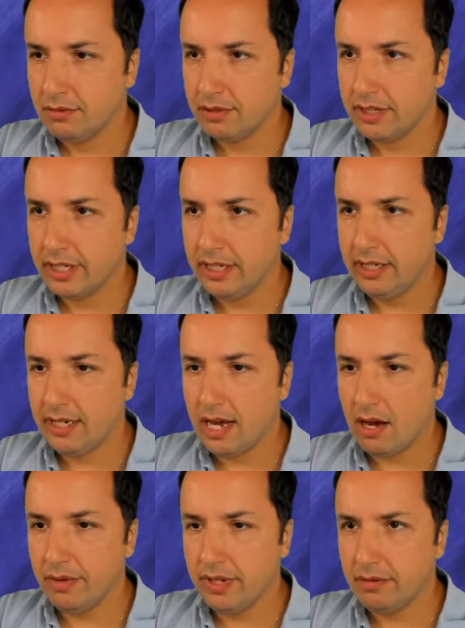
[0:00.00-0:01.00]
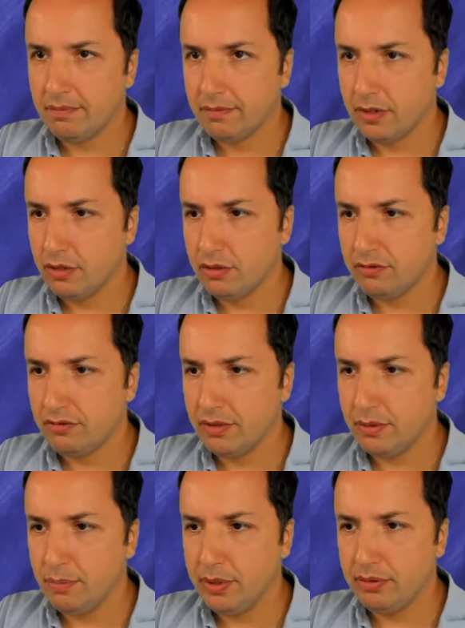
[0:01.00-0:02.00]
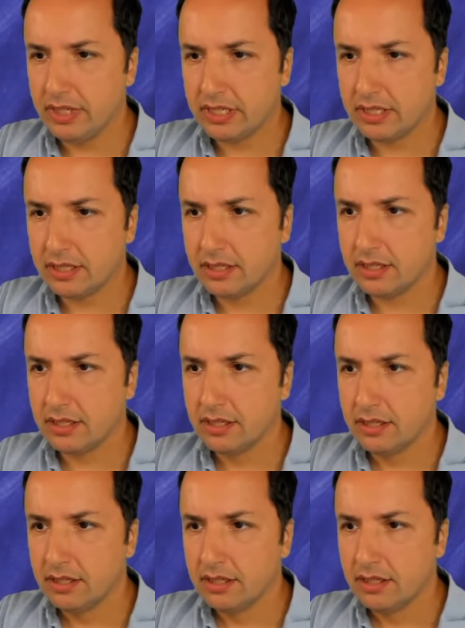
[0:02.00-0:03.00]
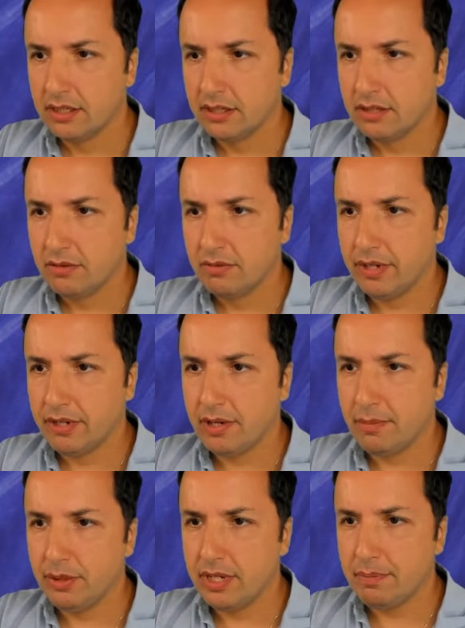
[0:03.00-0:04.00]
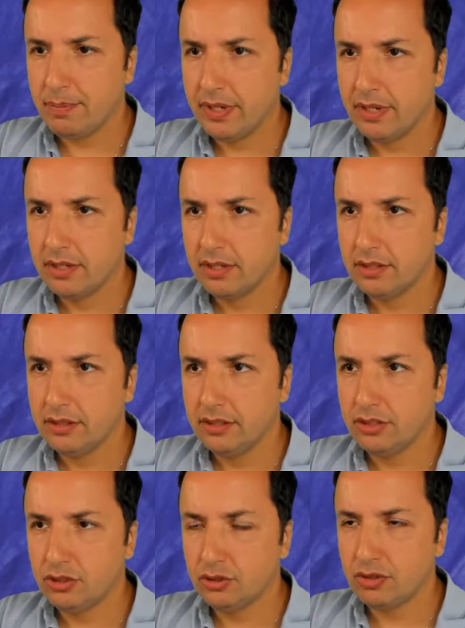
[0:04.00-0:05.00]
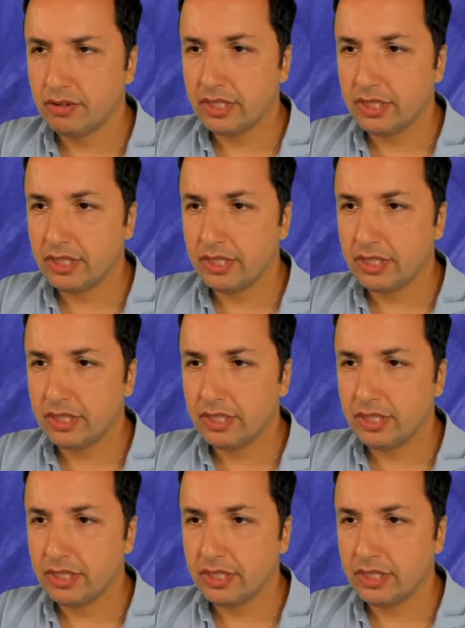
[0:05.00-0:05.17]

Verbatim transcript: Okay, now we go and build a... We're gonna build up... This is a strong